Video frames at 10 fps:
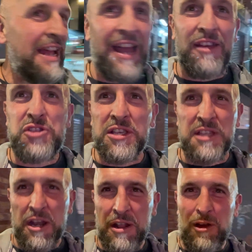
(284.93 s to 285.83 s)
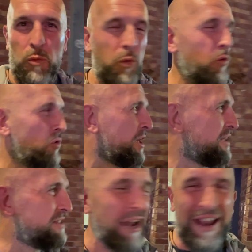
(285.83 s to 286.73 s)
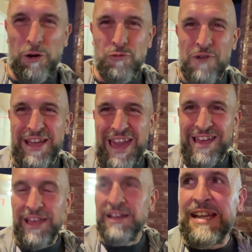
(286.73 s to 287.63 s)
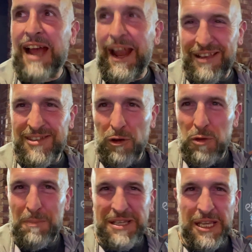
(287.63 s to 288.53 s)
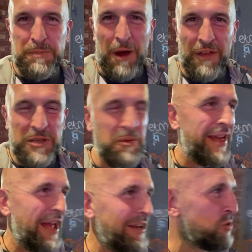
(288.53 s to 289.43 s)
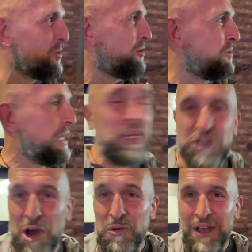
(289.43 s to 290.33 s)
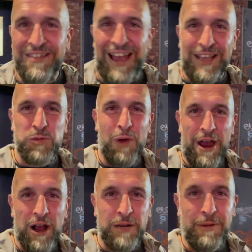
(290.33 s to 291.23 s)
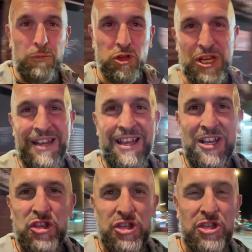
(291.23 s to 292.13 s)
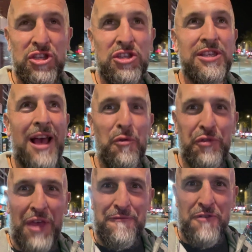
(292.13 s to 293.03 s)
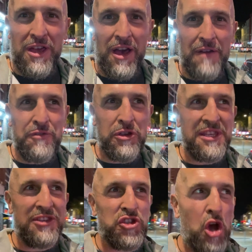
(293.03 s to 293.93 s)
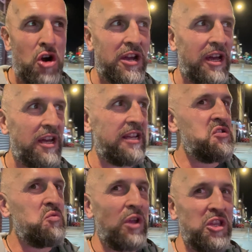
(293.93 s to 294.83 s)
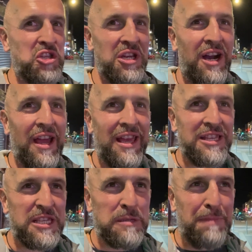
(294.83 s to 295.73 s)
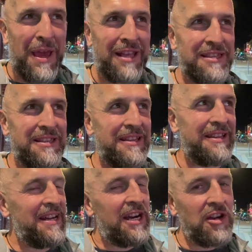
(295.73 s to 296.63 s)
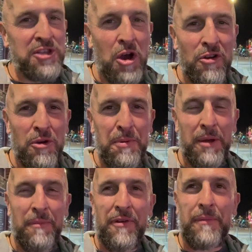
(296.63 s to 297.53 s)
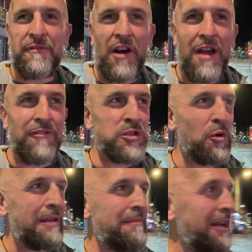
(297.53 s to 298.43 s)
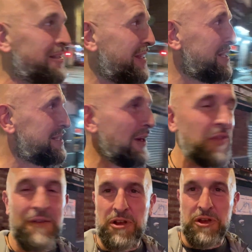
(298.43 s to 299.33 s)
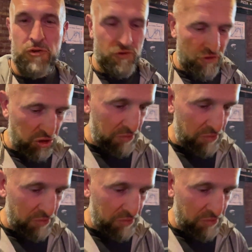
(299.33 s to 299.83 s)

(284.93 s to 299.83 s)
And I've just done a little walk, done a little recce, and it's still the busiest bar this weekend as well. So that is where I'm going to be watching South Africa versus Tonga. which I expect Tonga will put up for a fight for 20 minutes and then South Africa will crush